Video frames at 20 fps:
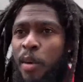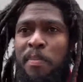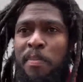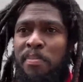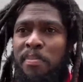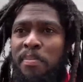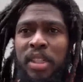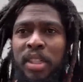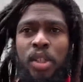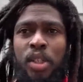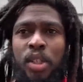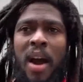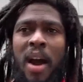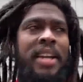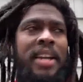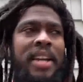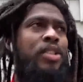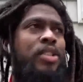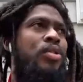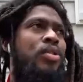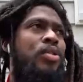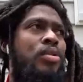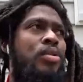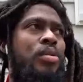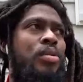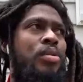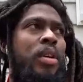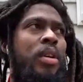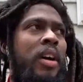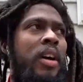group trying
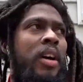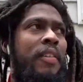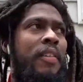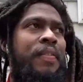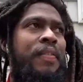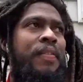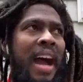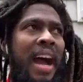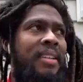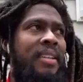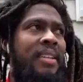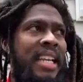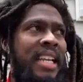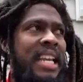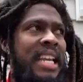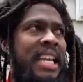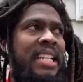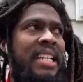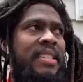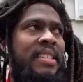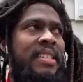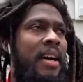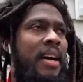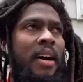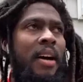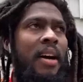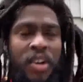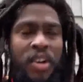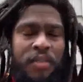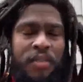to fight against
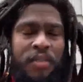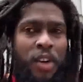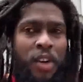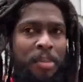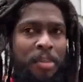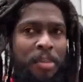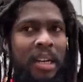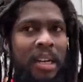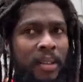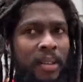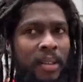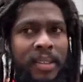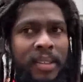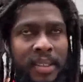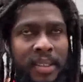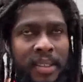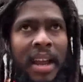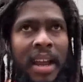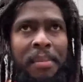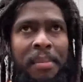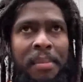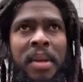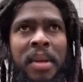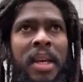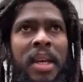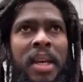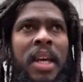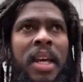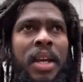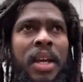the government all the time.
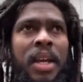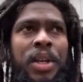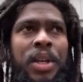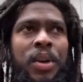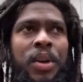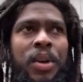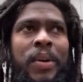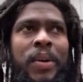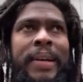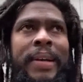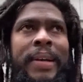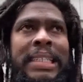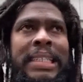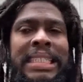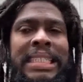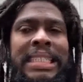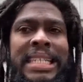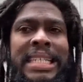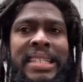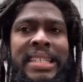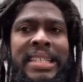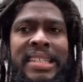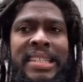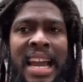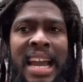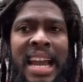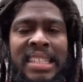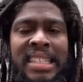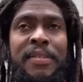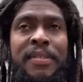Since
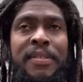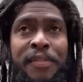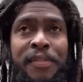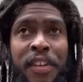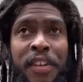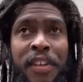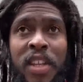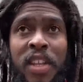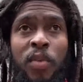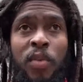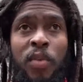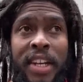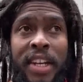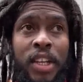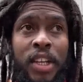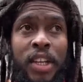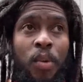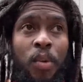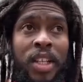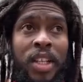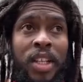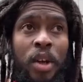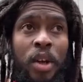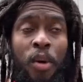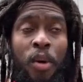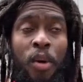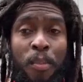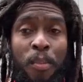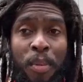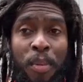1915, when the
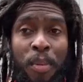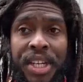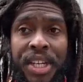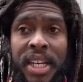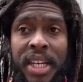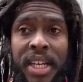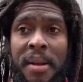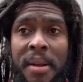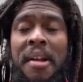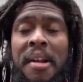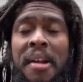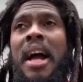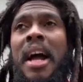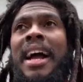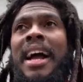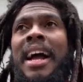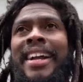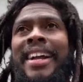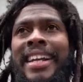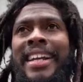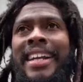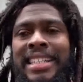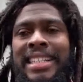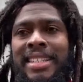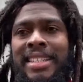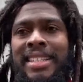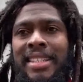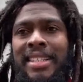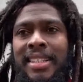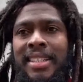U.S. occupation,
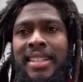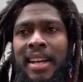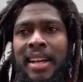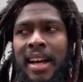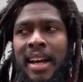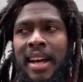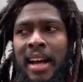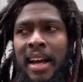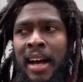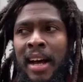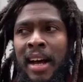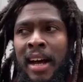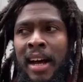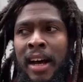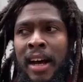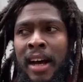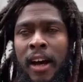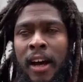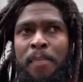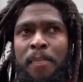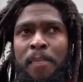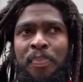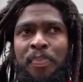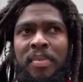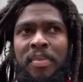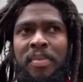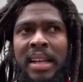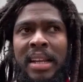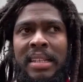it's uh,